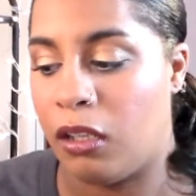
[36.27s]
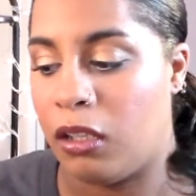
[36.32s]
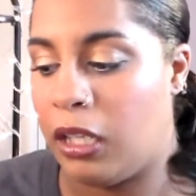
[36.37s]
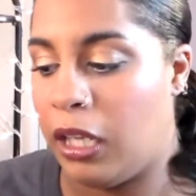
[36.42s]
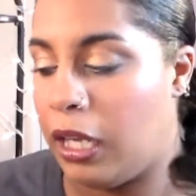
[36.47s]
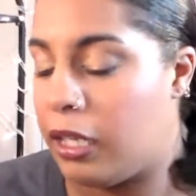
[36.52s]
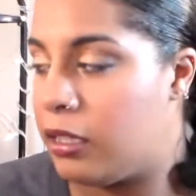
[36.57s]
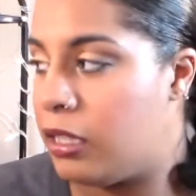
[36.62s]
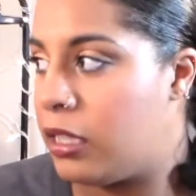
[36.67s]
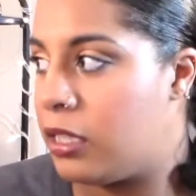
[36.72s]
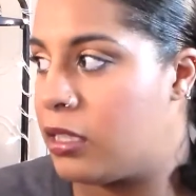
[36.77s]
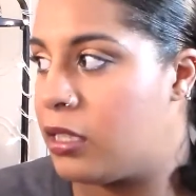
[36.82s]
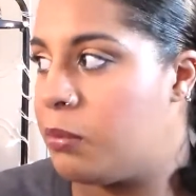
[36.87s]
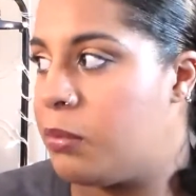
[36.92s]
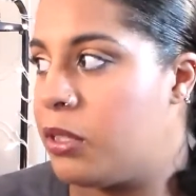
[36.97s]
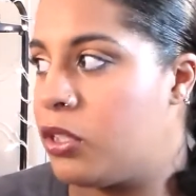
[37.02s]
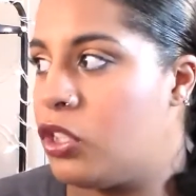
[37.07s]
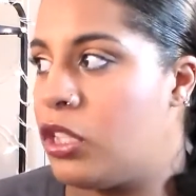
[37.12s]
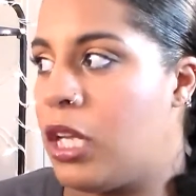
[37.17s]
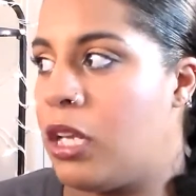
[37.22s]
Yeah, I think it's the
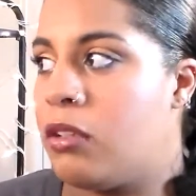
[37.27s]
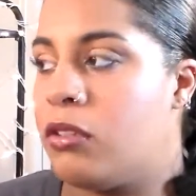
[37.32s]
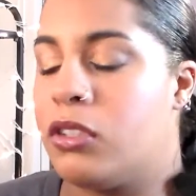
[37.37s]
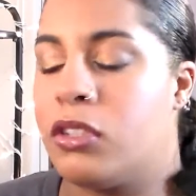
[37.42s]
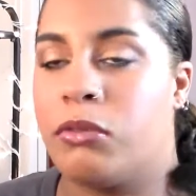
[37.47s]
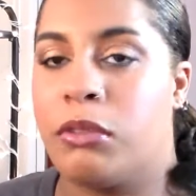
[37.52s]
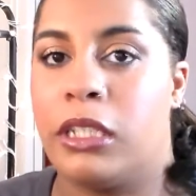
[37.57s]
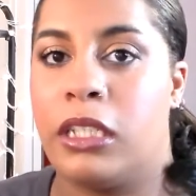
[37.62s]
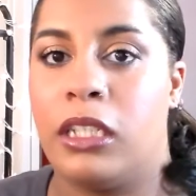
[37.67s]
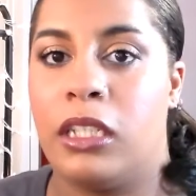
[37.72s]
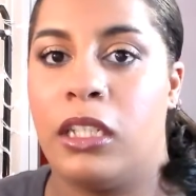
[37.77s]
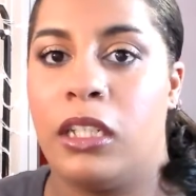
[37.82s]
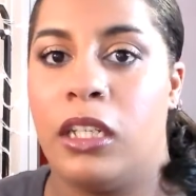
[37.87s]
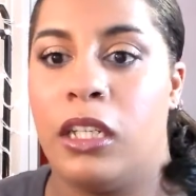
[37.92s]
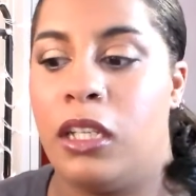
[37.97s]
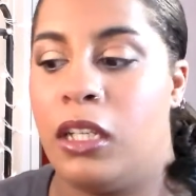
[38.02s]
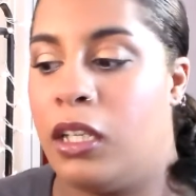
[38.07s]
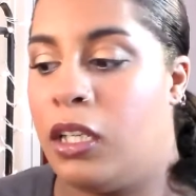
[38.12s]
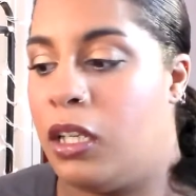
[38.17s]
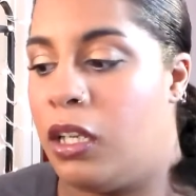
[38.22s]
Book of Shadows 3.
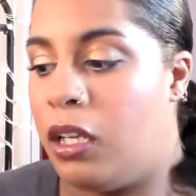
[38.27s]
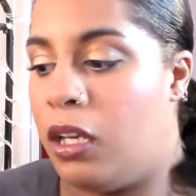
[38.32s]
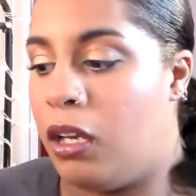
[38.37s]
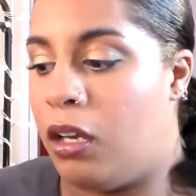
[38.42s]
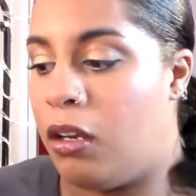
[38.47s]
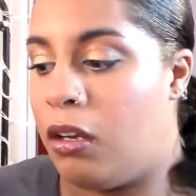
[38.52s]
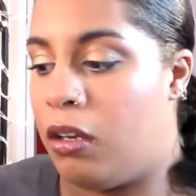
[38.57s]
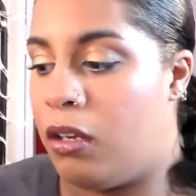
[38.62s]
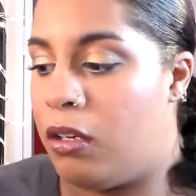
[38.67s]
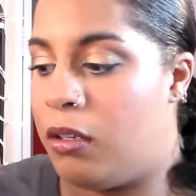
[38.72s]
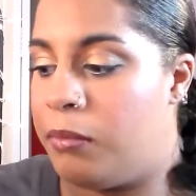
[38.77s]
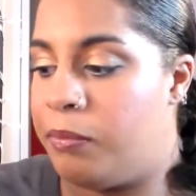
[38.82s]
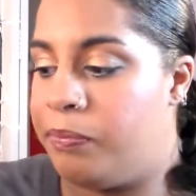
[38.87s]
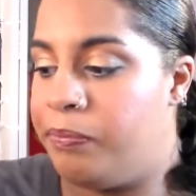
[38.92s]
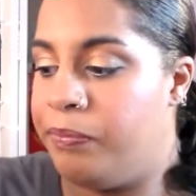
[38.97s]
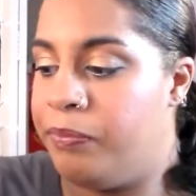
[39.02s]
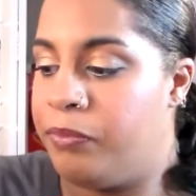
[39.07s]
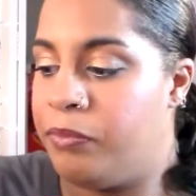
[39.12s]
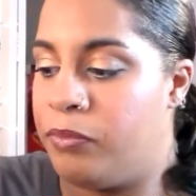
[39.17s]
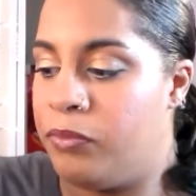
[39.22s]

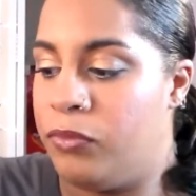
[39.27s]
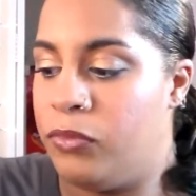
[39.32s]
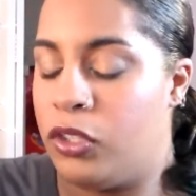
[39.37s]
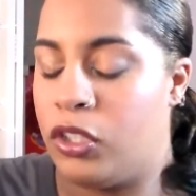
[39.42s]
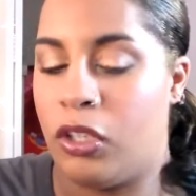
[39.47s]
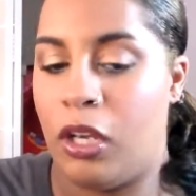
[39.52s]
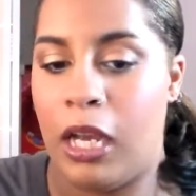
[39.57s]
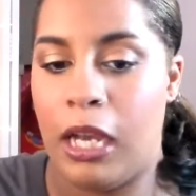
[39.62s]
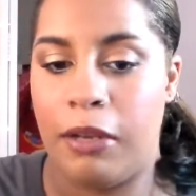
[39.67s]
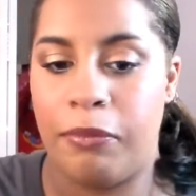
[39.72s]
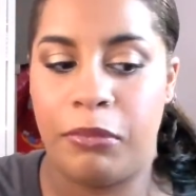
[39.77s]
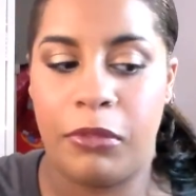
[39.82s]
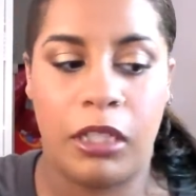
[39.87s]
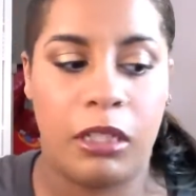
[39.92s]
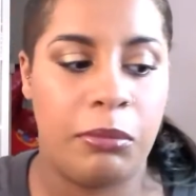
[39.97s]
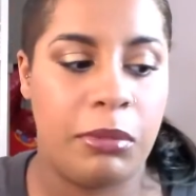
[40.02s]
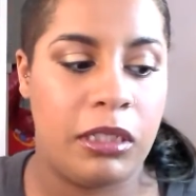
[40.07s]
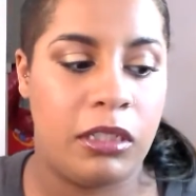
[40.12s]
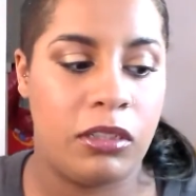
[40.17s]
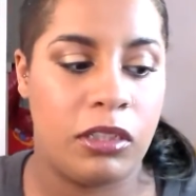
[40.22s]
So I'm
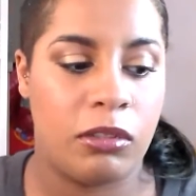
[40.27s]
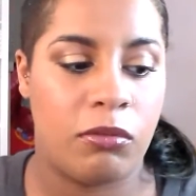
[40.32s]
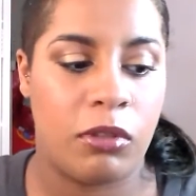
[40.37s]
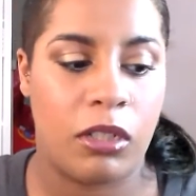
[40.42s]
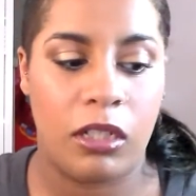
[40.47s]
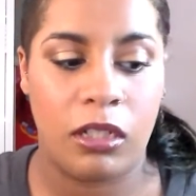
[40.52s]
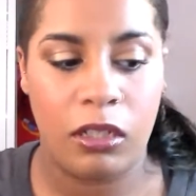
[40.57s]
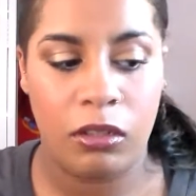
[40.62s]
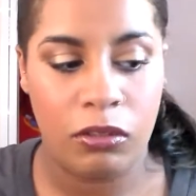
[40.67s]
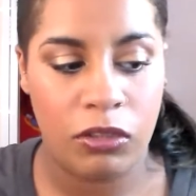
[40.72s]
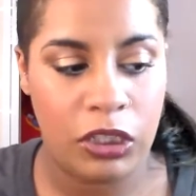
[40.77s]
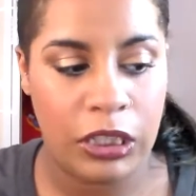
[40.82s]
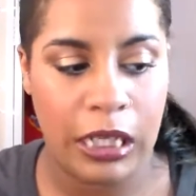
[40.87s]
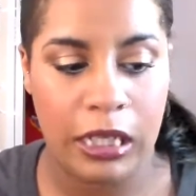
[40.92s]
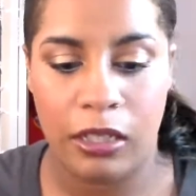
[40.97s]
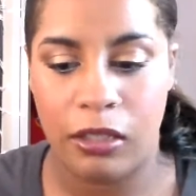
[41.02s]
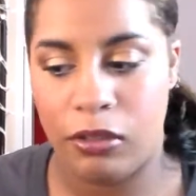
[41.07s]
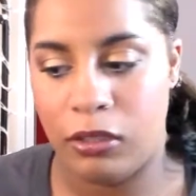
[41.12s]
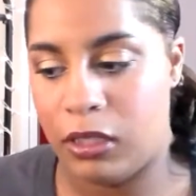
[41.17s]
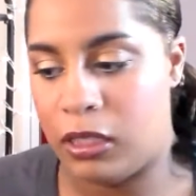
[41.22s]
going to be using one of those
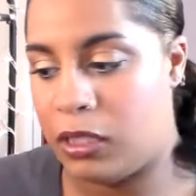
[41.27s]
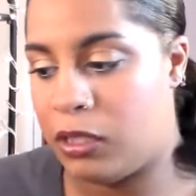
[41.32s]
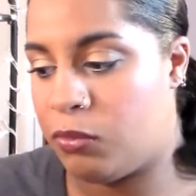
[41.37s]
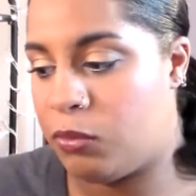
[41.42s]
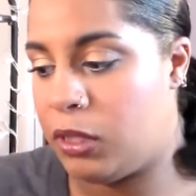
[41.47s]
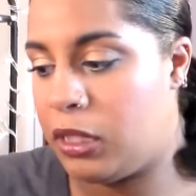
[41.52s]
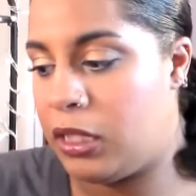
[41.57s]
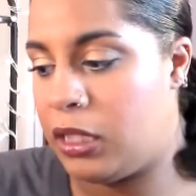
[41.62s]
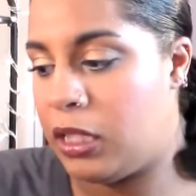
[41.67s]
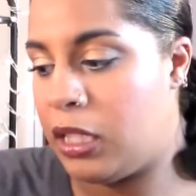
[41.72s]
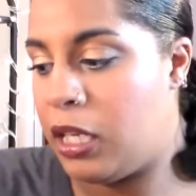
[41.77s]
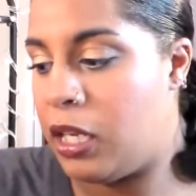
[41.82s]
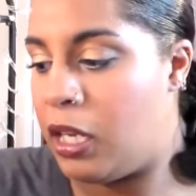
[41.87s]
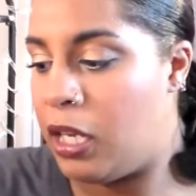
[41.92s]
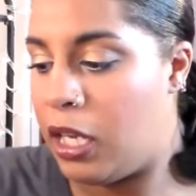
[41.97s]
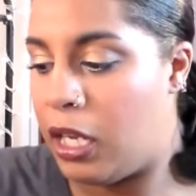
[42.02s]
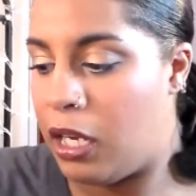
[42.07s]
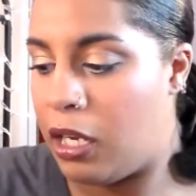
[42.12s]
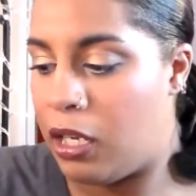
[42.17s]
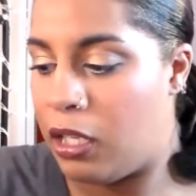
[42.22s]
shadows this week
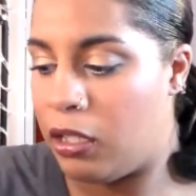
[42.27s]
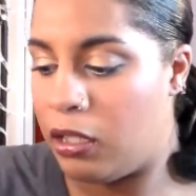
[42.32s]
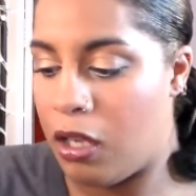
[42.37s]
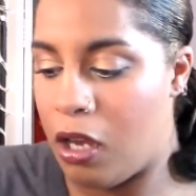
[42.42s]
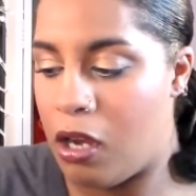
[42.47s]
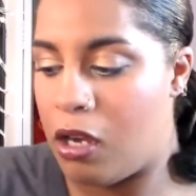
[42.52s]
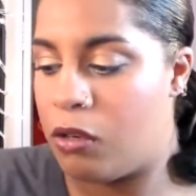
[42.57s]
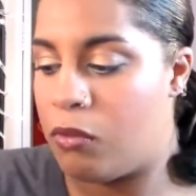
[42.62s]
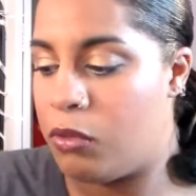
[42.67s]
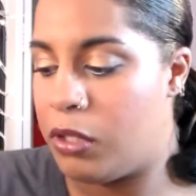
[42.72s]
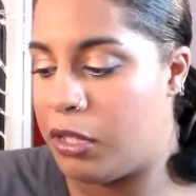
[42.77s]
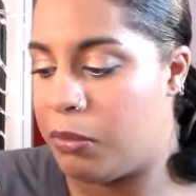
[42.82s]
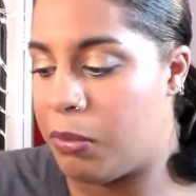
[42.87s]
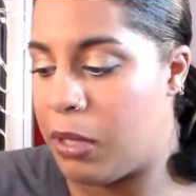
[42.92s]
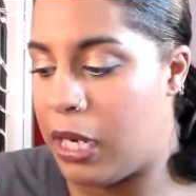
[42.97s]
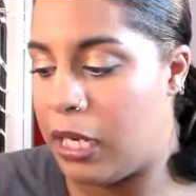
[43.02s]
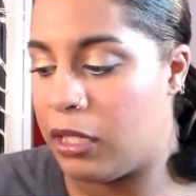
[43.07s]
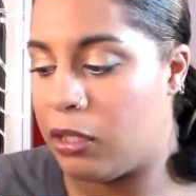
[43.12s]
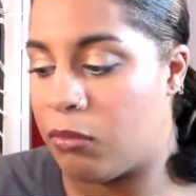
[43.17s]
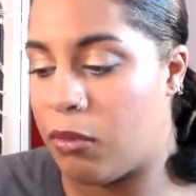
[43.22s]
along with
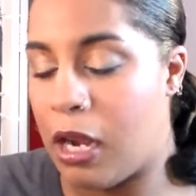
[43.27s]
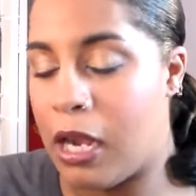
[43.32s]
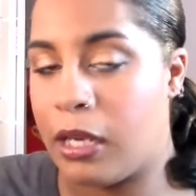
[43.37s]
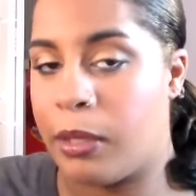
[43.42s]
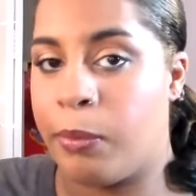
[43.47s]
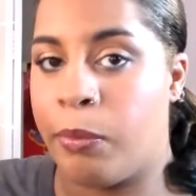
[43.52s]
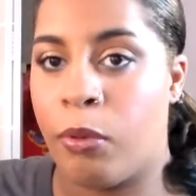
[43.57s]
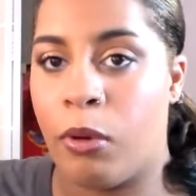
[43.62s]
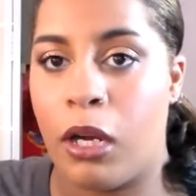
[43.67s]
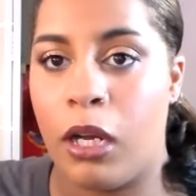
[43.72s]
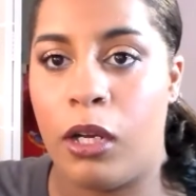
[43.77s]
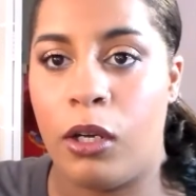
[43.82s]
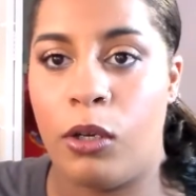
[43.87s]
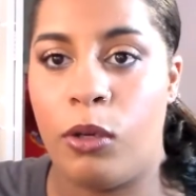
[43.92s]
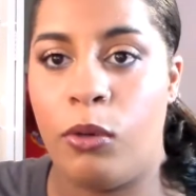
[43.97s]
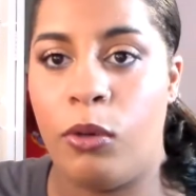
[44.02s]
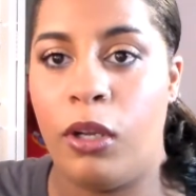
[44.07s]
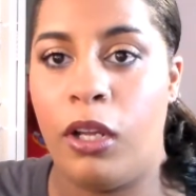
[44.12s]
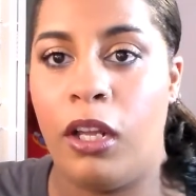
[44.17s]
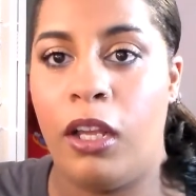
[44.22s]
my Lorac
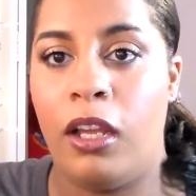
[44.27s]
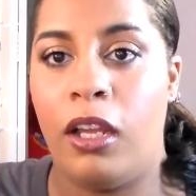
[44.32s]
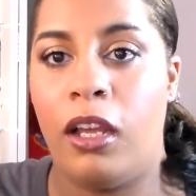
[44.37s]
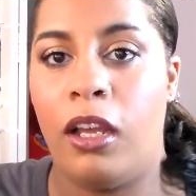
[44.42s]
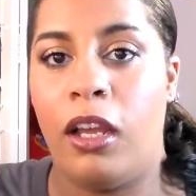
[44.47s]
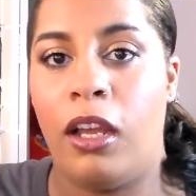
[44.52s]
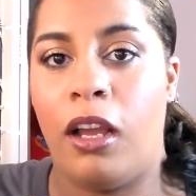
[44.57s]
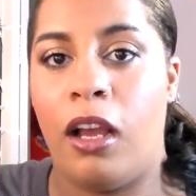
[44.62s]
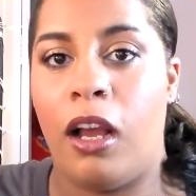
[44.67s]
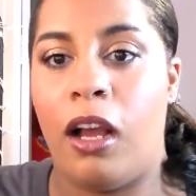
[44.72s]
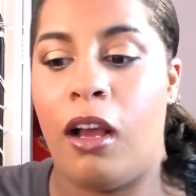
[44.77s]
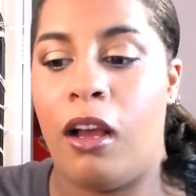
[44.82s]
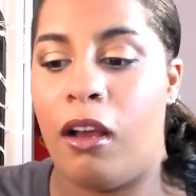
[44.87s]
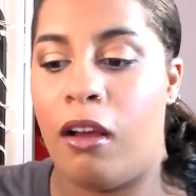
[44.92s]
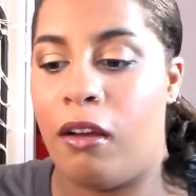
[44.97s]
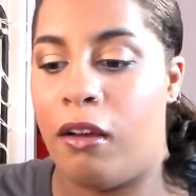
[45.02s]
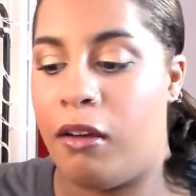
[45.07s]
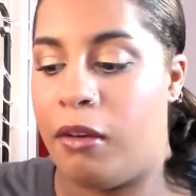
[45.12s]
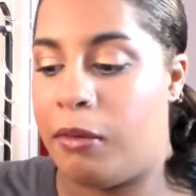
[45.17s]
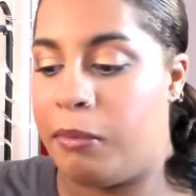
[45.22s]
Pro.
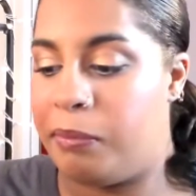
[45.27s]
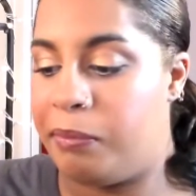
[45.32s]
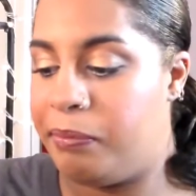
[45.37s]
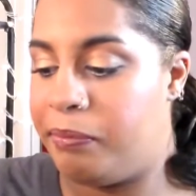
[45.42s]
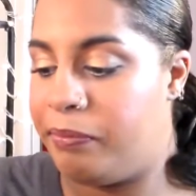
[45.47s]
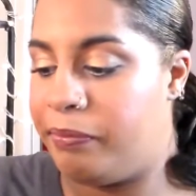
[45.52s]
I